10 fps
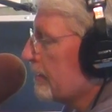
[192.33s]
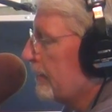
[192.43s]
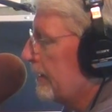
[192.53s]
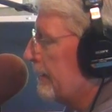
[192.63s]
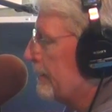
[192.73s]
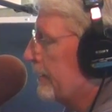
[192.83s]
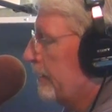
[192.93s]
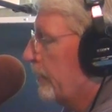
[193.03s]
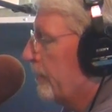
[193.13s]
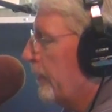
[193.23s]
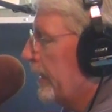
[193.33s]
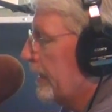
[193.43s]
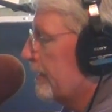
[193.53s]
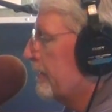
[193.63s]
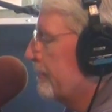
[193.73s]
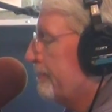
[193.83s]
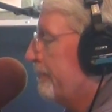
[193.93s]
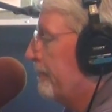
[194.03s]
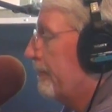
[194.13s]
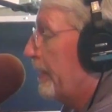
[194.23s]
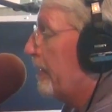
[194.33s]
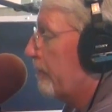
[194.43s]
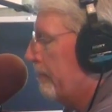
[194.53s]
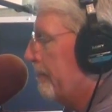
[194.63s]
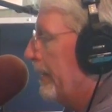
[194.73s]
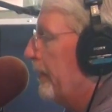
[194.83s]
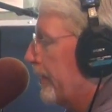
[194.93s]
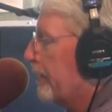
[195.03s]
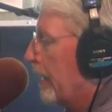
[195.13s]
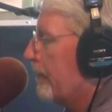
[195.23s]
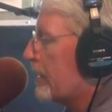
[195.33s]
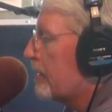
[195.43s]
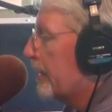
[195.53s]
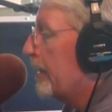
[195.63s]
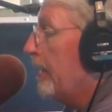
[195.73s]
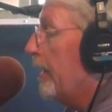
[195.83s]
the fighting may have been there, obviously,